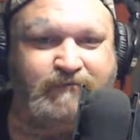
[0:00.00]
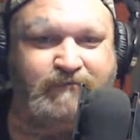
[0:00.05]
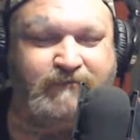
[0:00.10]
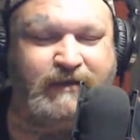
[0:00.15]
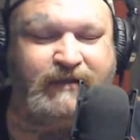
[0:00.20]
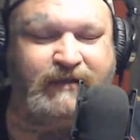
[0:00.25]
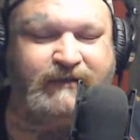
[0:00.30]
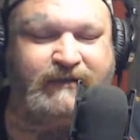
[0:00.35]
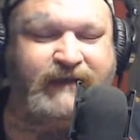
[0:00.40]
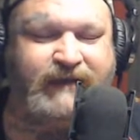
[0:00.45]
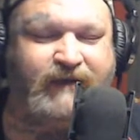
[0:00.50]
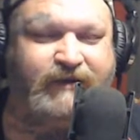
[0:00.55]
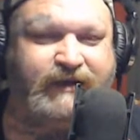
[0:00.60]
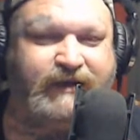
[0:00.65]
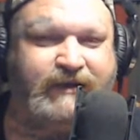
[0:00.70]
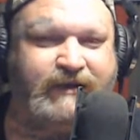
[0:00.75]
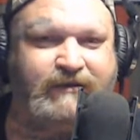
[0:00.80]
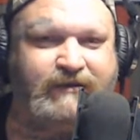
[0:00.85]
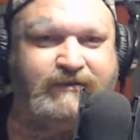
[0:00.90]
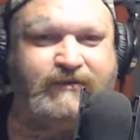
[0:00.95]

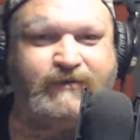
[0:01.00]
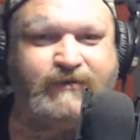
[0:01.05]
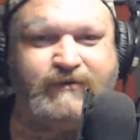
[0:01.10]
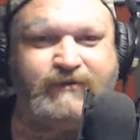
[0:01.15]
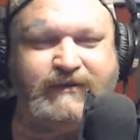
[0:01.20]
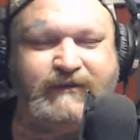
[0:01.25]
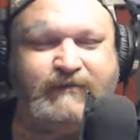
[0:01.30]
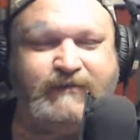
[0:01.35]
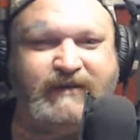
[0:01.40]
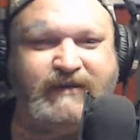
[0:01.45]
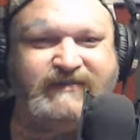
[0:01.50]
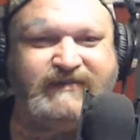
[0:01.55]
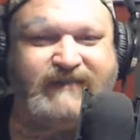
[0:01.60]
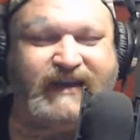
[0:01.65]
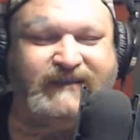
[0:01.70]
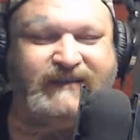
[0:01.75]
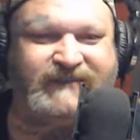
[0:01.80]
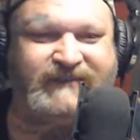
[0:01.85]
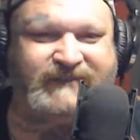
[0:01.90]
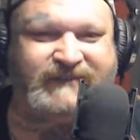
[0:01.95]
military countries, but
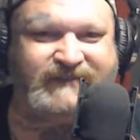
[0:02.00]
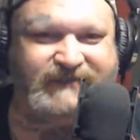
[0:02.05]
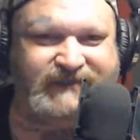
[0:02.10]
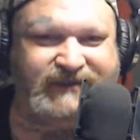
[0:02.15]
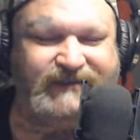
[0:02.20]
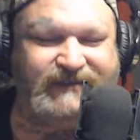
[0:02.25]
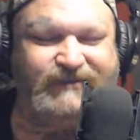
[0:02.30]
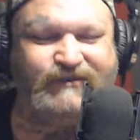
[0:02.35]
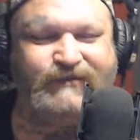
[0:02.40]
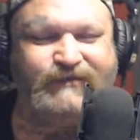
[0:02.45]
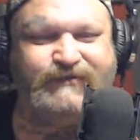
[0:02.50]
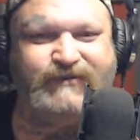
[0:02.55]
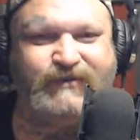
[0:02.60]
they still